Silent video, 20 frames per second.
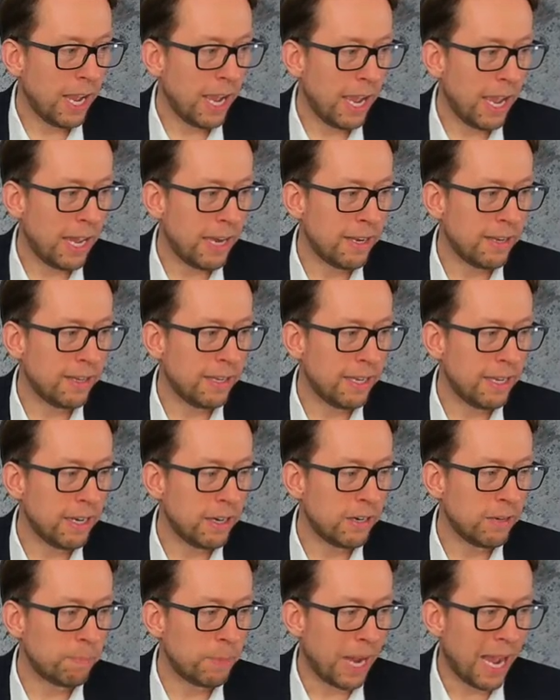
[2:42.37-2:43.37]
And
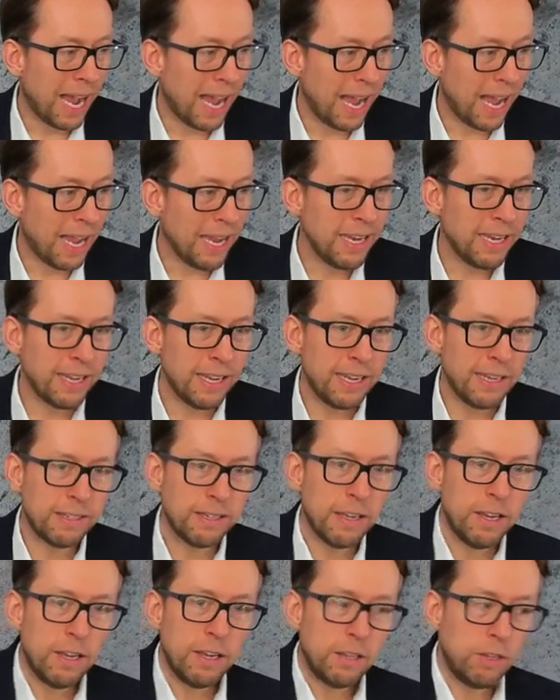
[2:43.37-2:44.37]
here behind it,
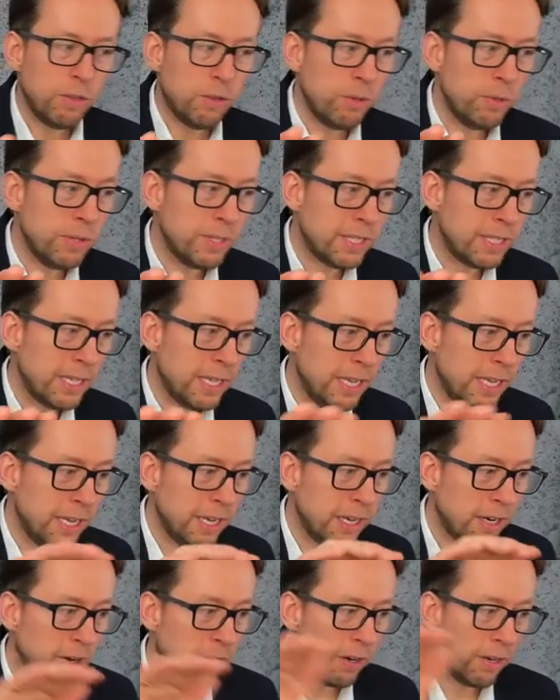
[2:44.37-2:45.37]
you see
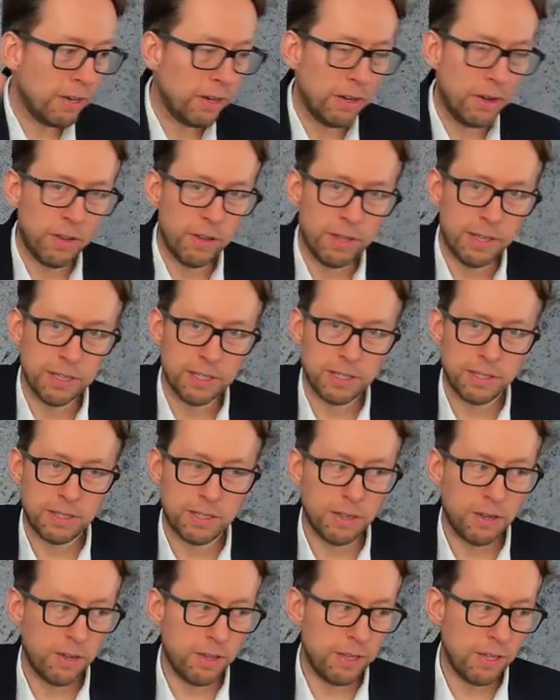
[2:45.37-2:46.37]
here on, on, this,
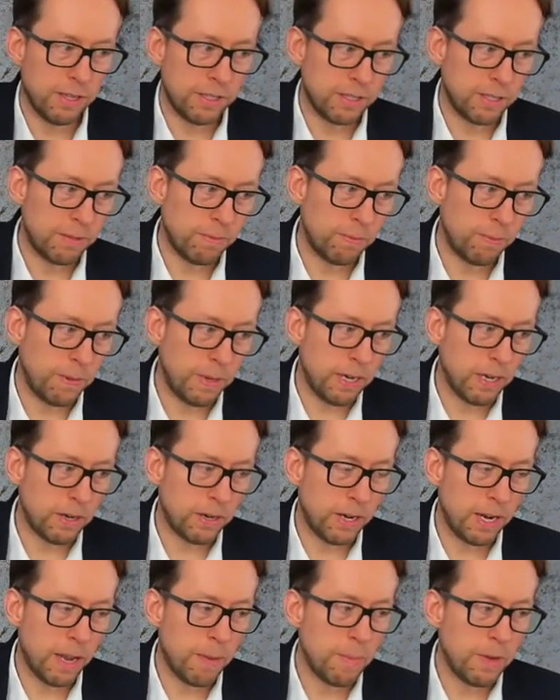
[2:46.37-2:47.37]
on this
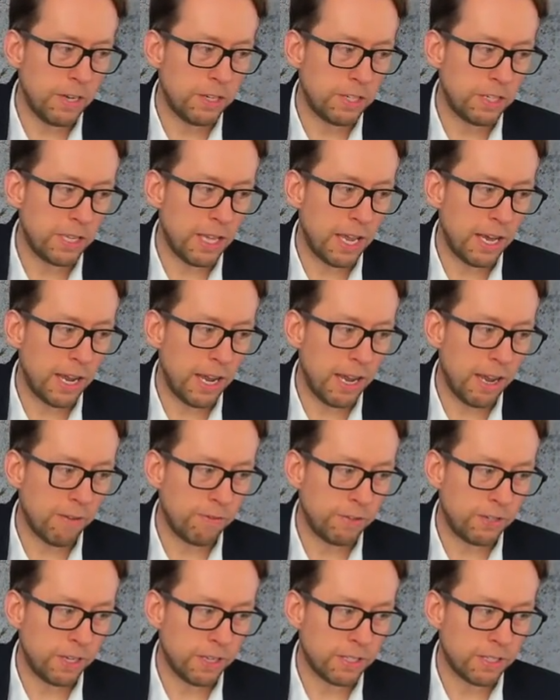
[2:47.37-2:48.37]
here image that I have
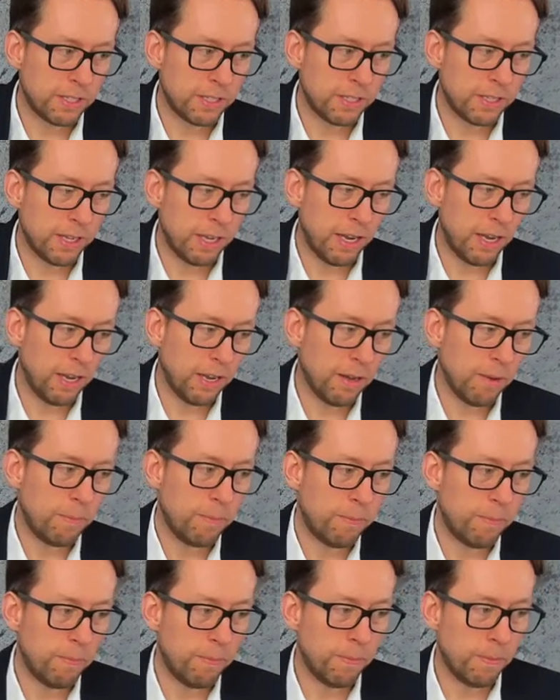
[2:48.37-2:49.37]
just uh,
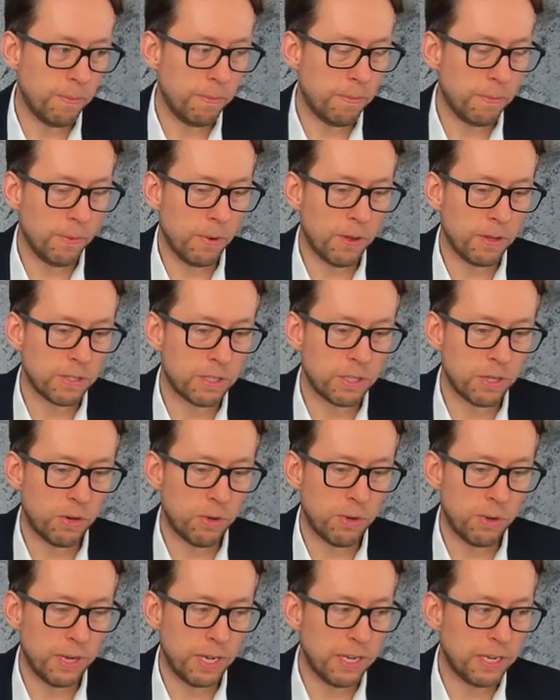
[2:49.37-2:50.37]

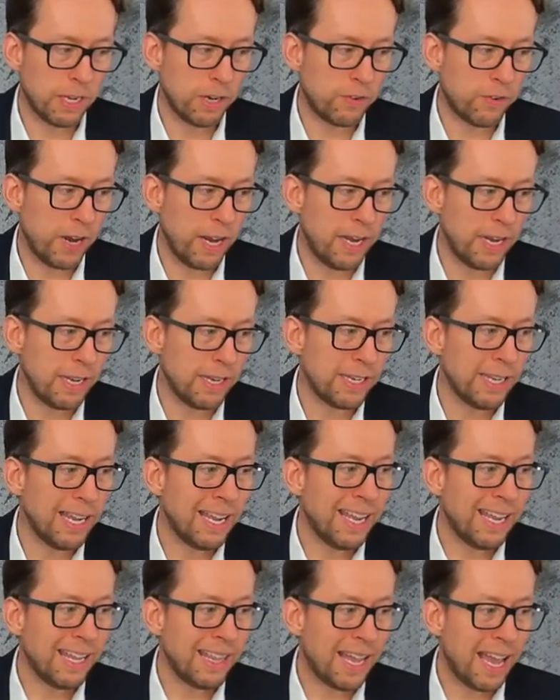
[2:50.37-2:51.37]
also integrated,
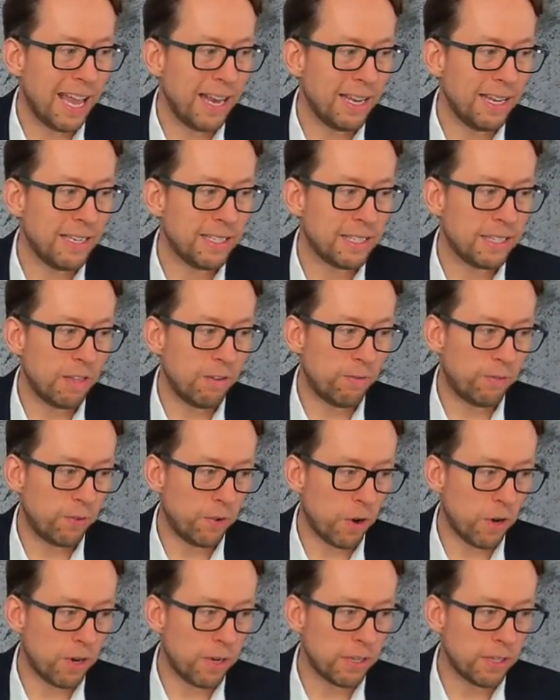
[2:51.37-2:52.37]
that is the
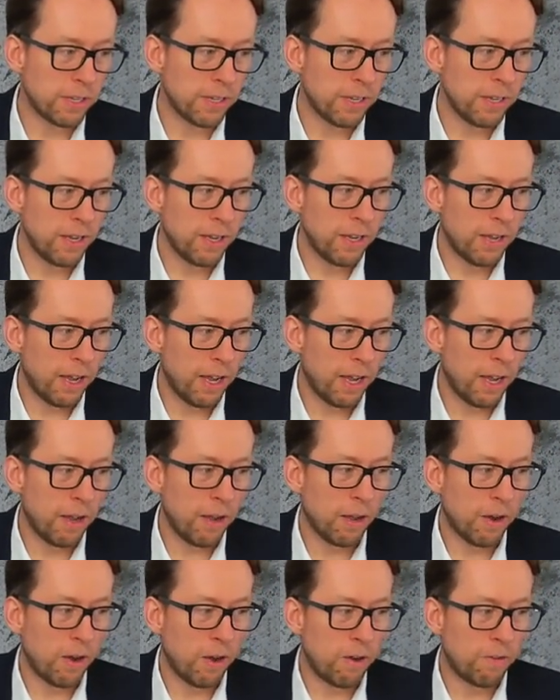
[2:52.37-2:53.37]
front uh,
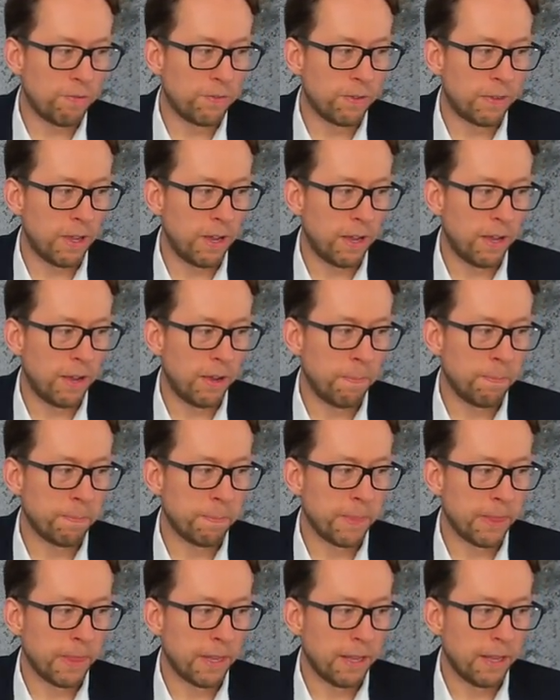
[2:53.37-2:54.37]
of the
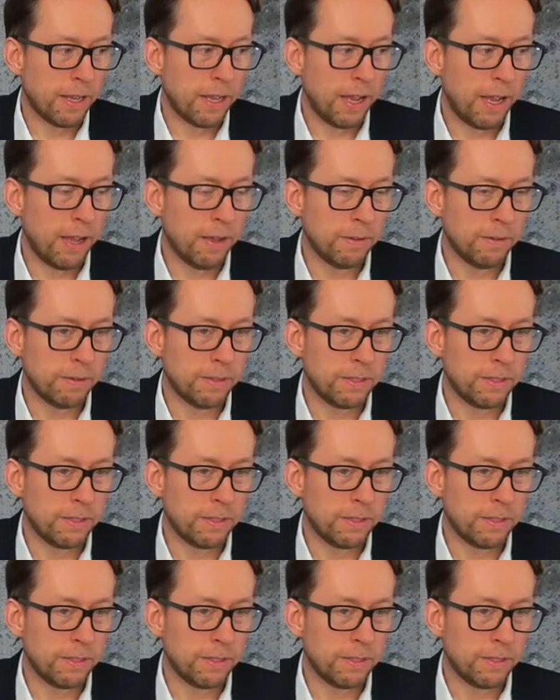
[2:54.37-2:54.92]
uh,